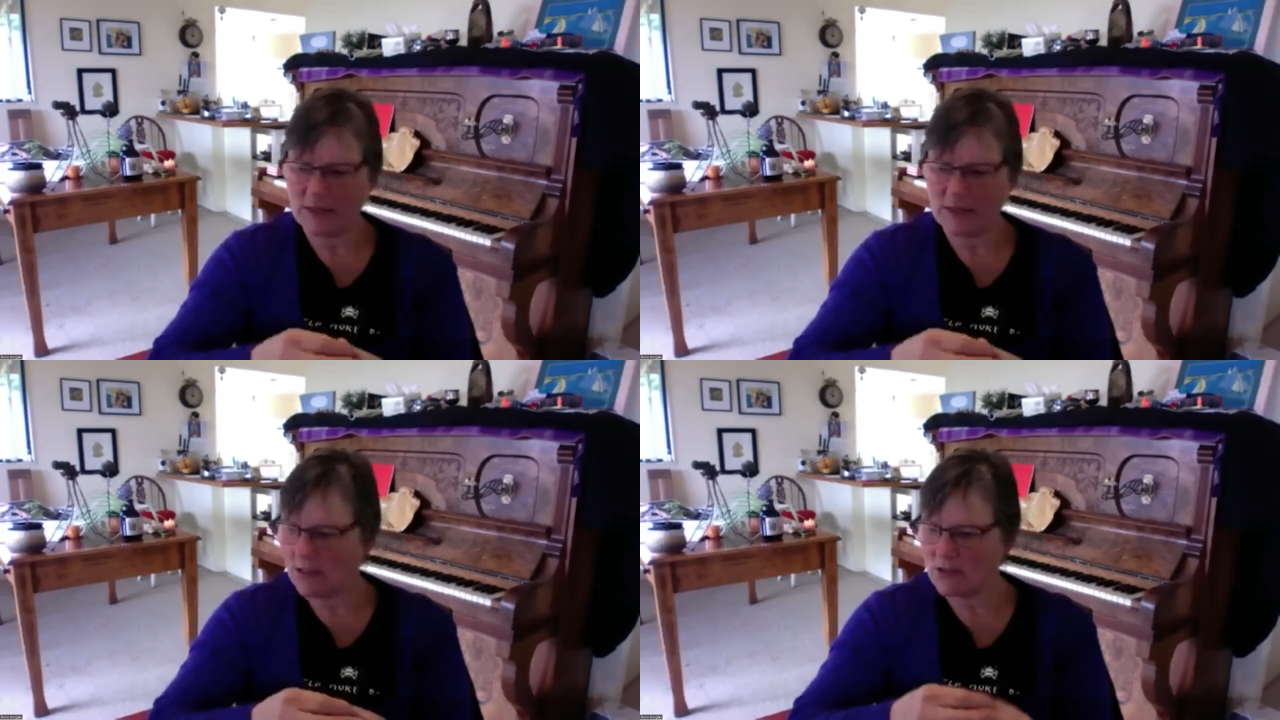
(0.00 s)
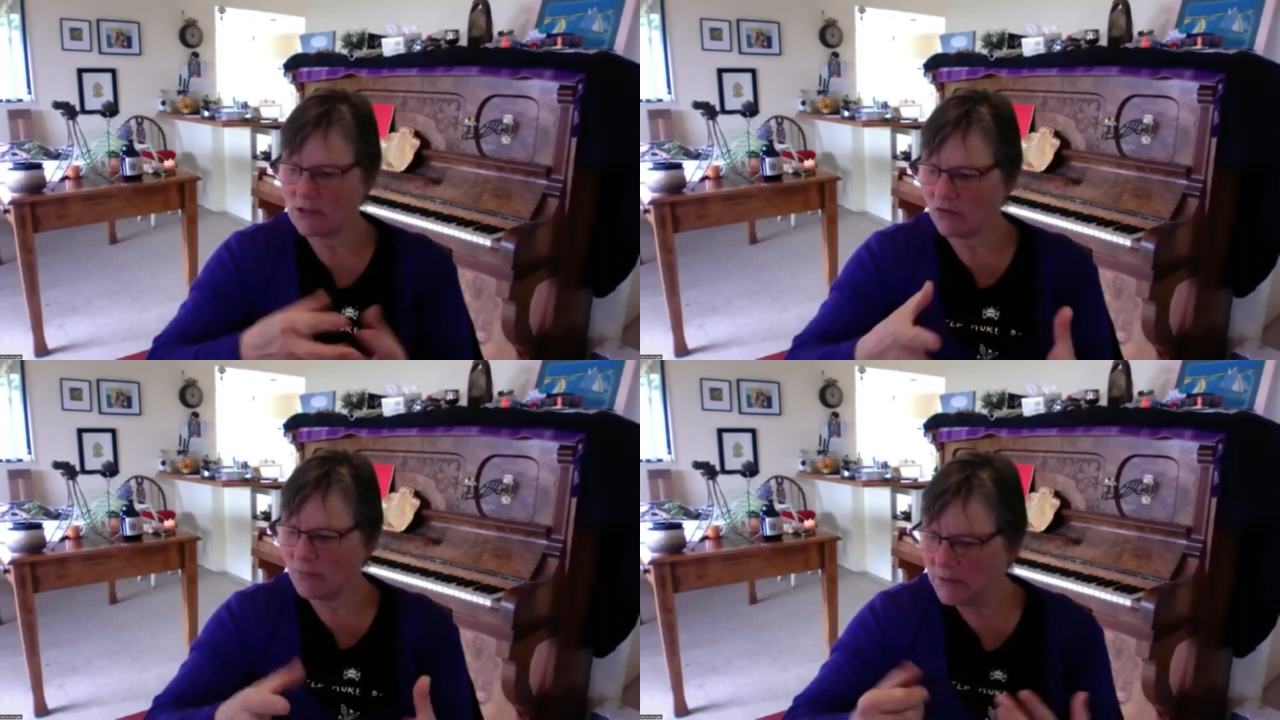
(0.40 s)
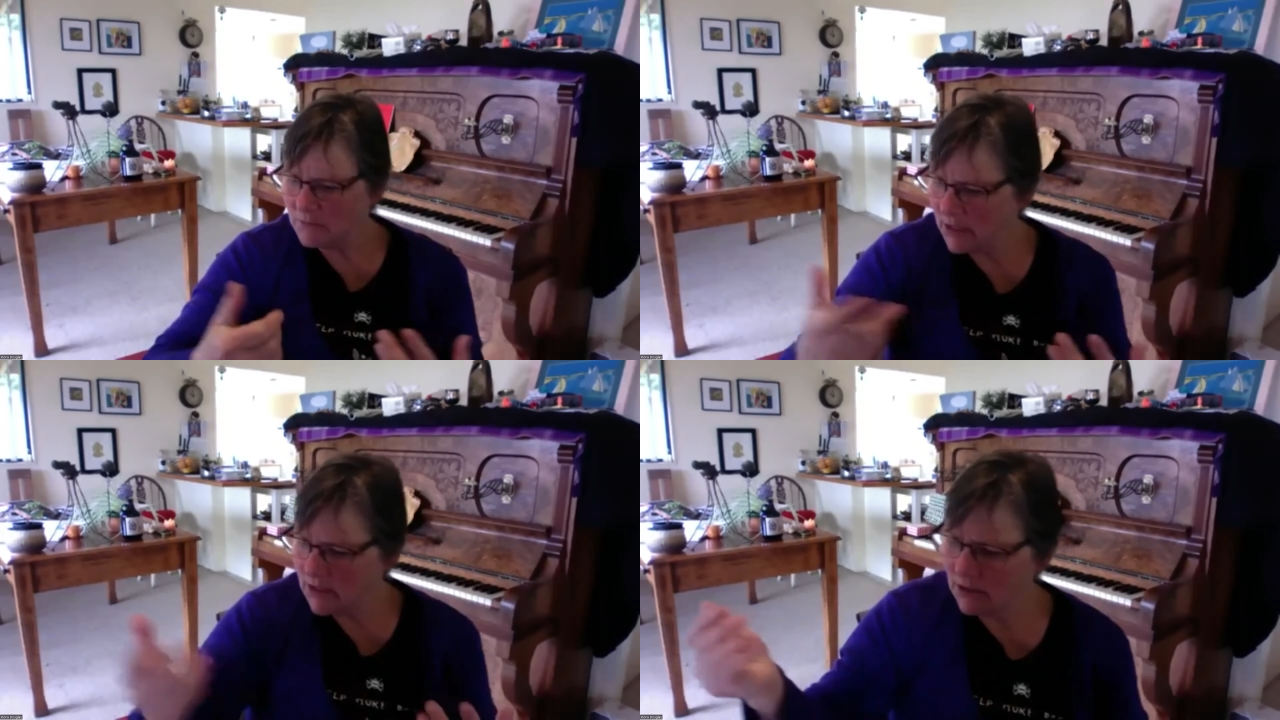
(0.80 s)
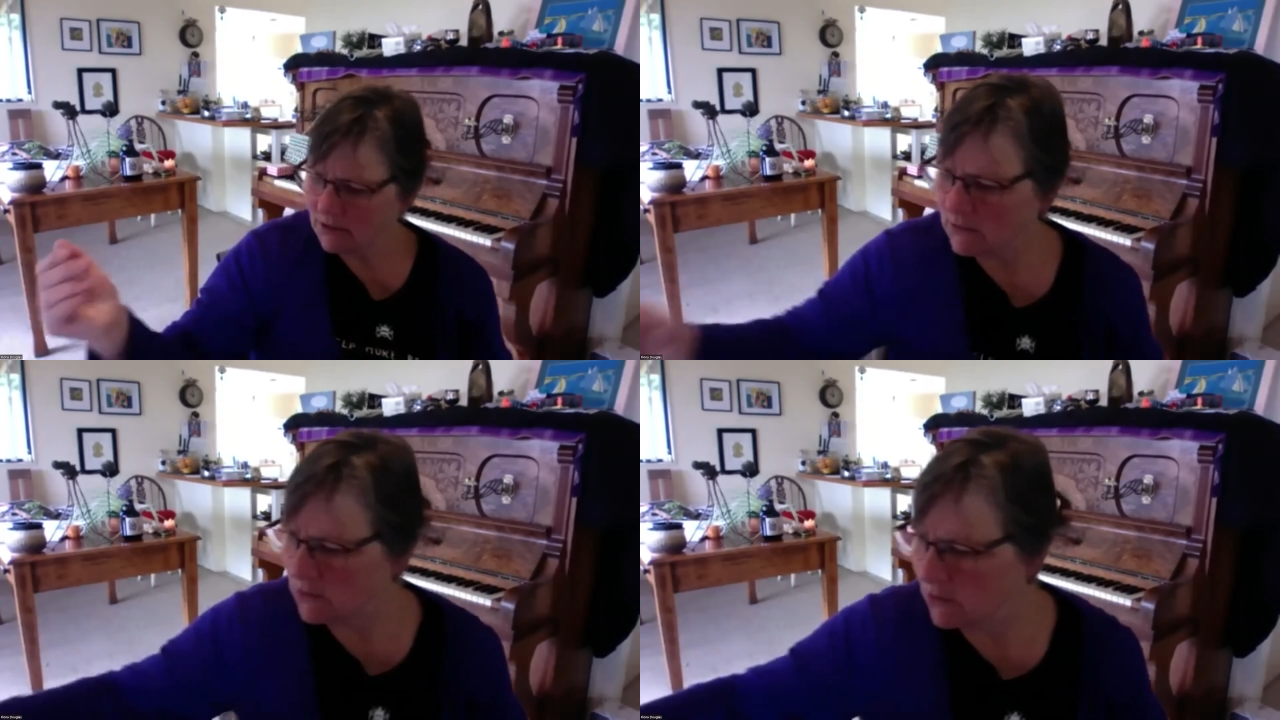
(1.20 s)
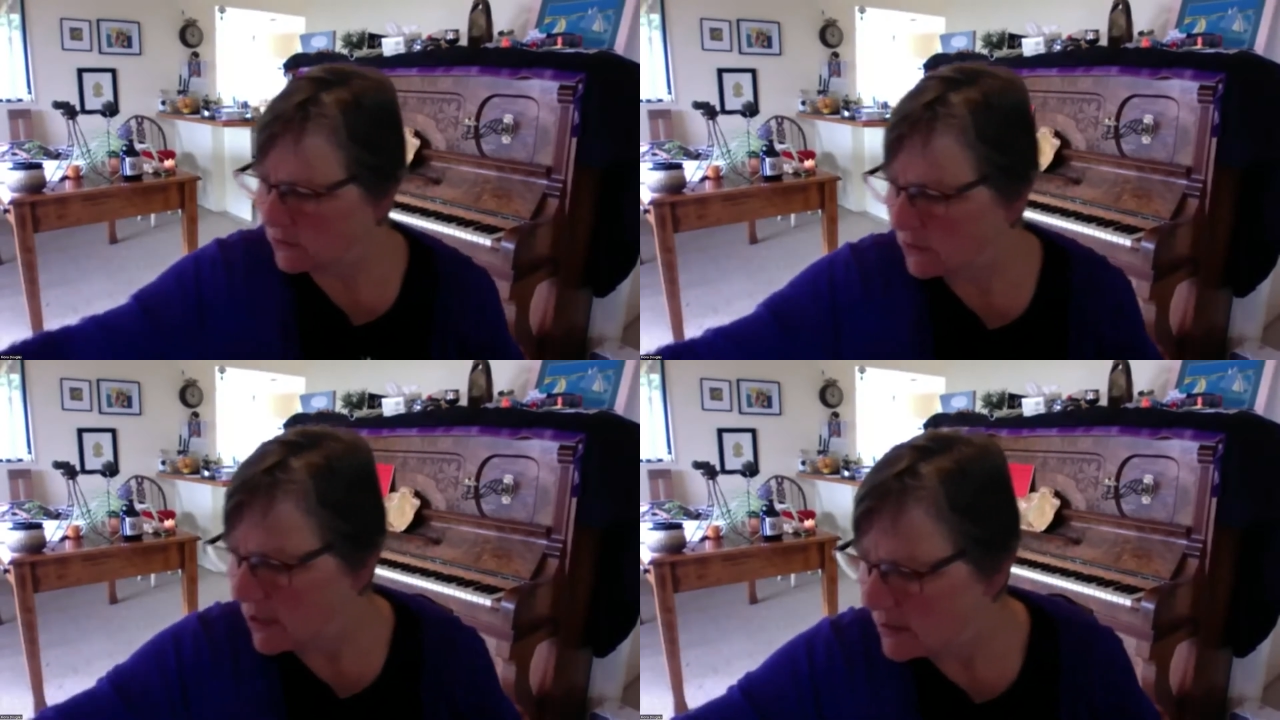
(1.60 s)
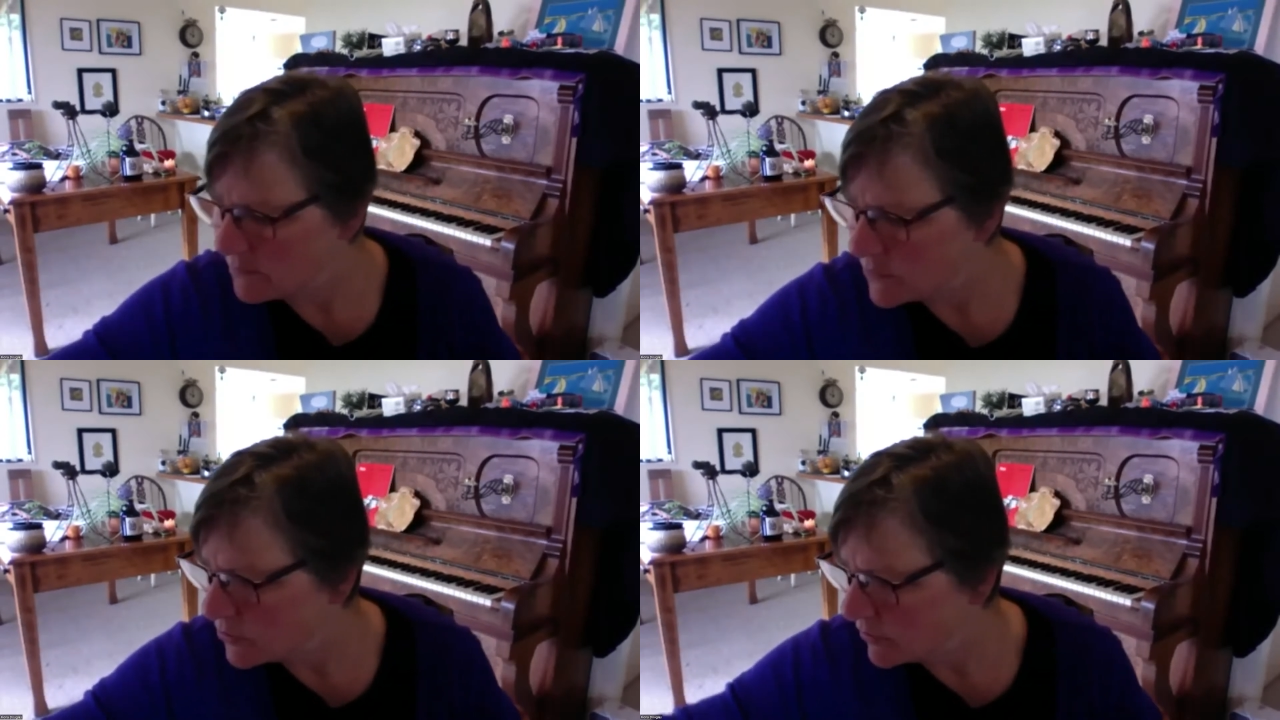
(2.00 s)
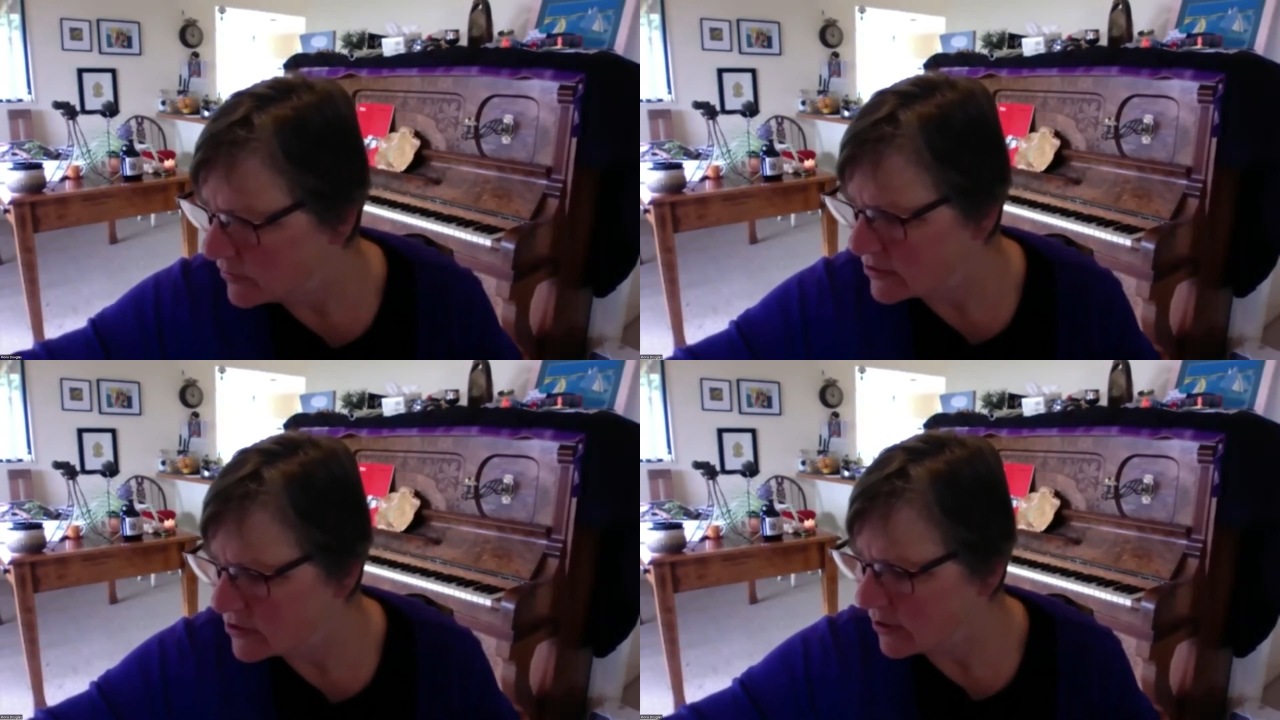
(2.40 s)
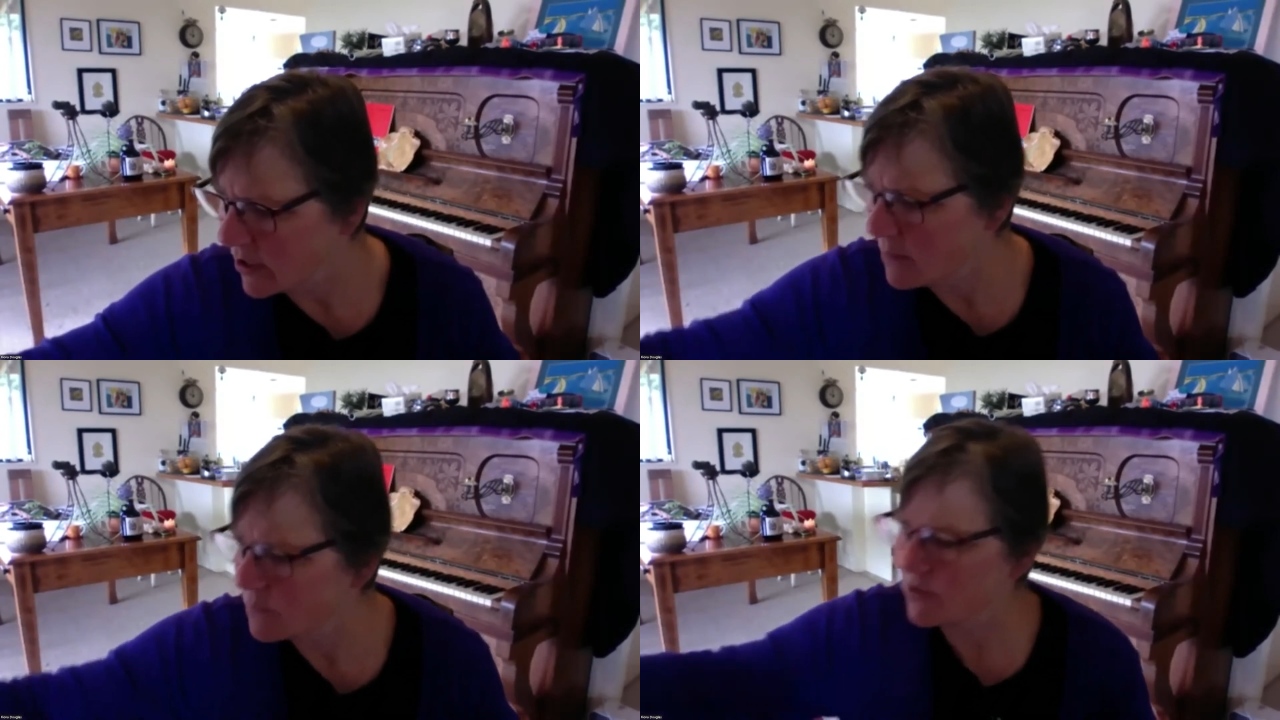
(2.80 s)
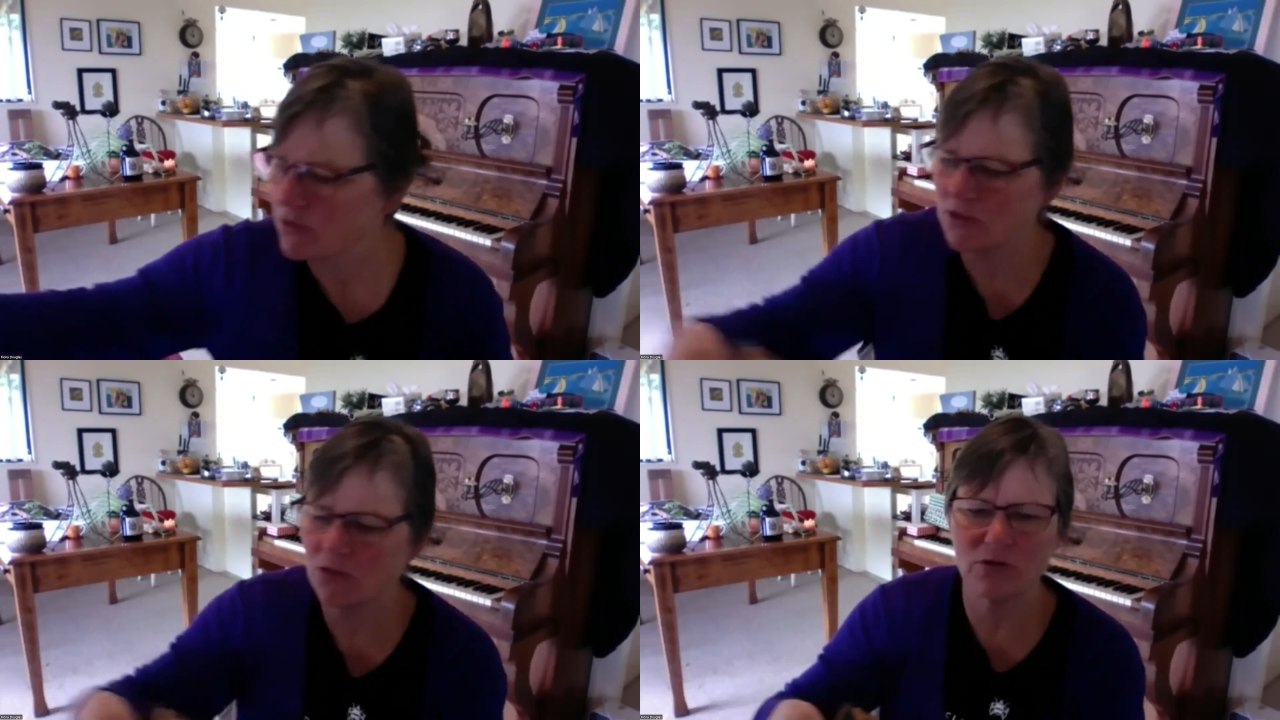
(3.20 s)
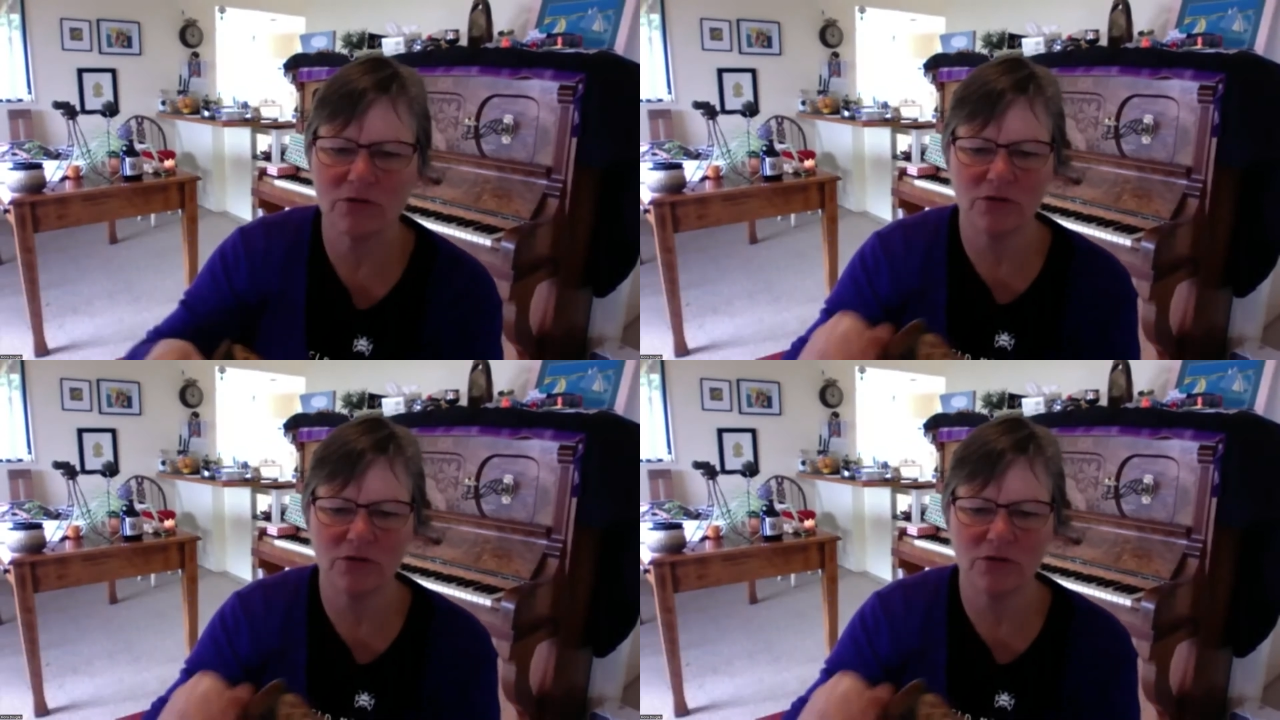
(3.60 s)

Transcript: And so I've been making, doing things like cups and so on,